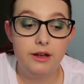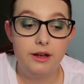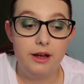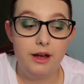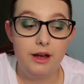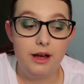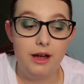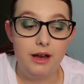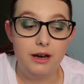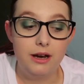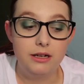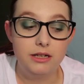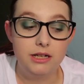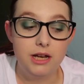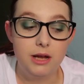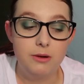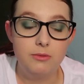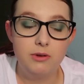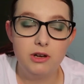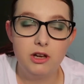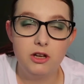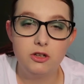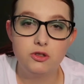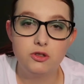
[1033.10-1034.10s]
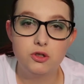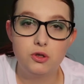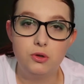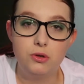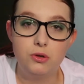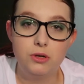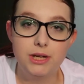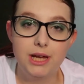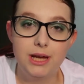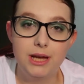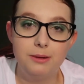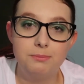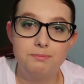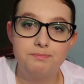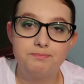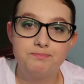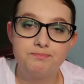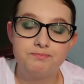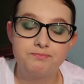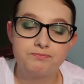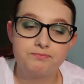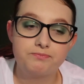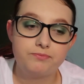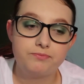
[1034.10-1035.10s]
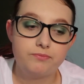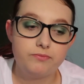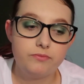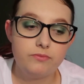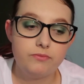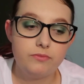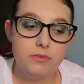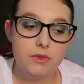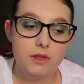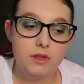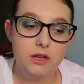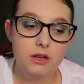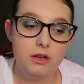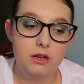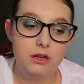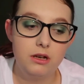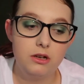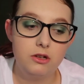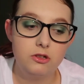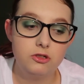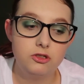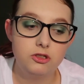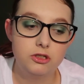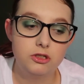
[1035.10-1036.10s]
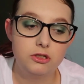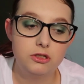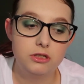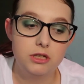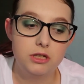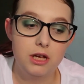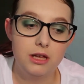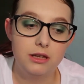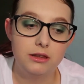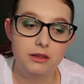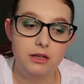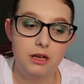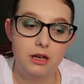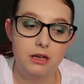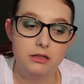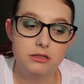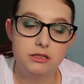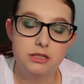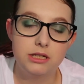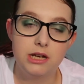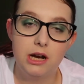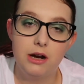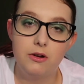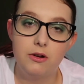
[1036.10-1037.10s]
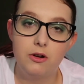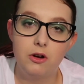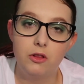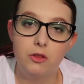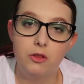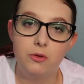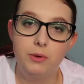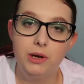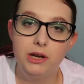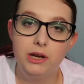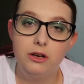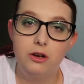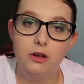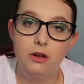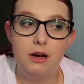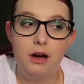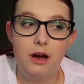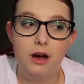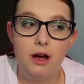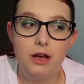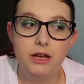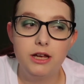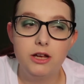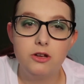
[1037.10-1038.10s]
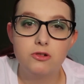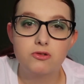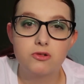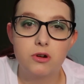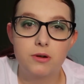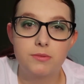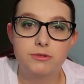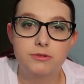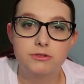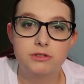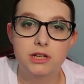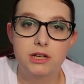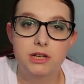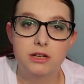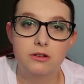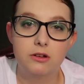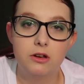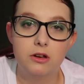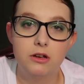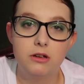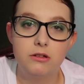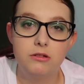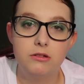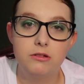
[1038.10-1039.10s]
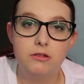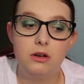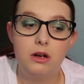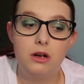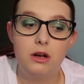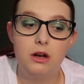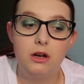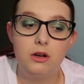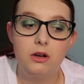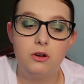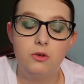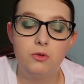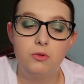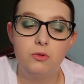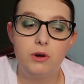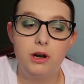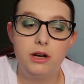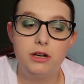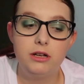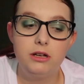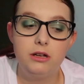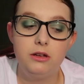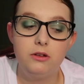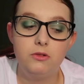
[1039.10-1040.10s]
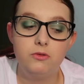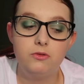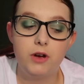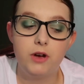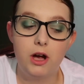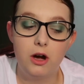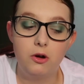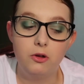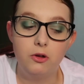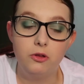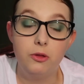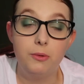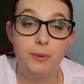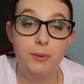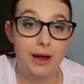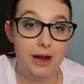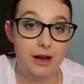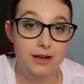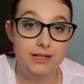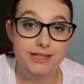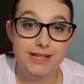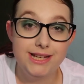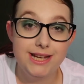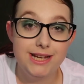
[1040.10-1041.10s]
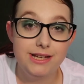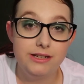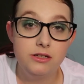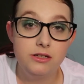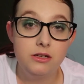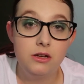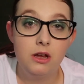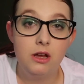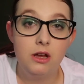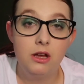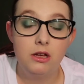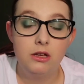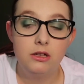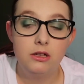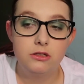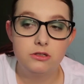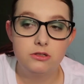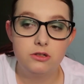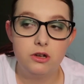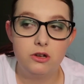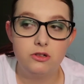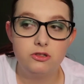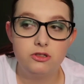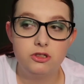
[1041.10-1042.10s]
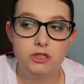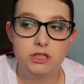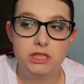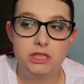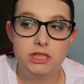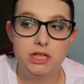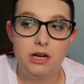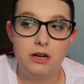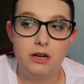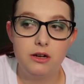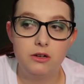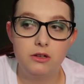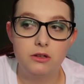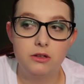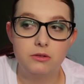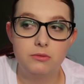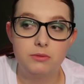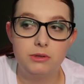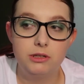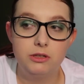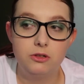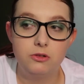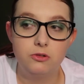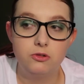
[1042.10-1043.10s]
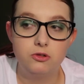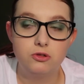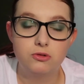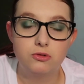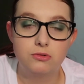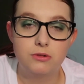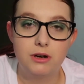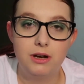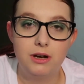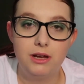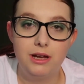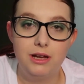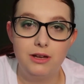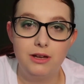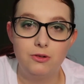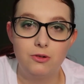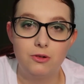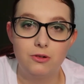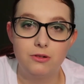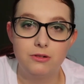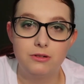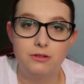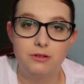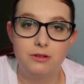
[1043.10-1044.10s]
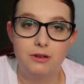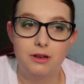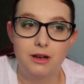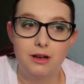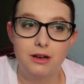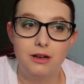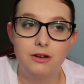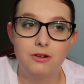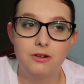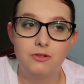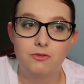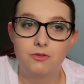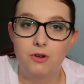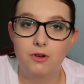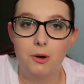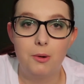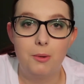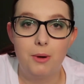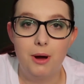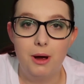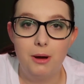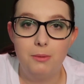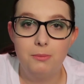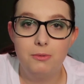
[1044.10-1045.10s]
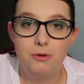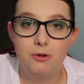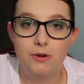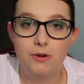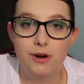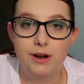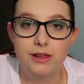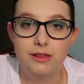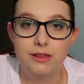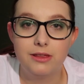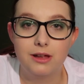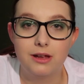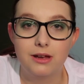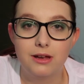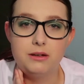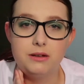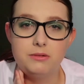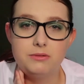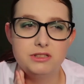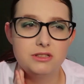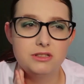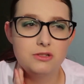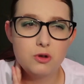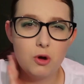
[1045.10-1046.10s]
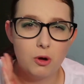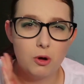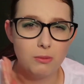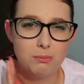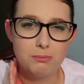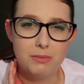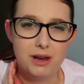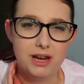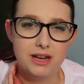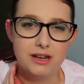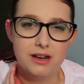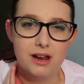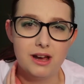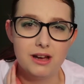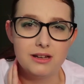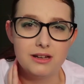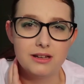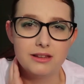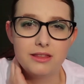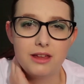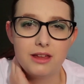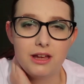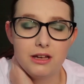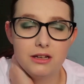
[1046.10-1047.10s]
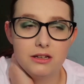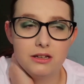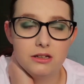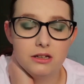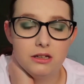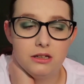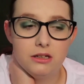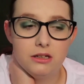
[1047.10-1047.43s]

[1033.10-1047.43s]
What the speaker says: and they were like talking, and I was just sat there staring out the window. I get travel sickness. I already felt the way I did, so I was just staring out the window trying not to like throw up or anything. It was gone midnight I think,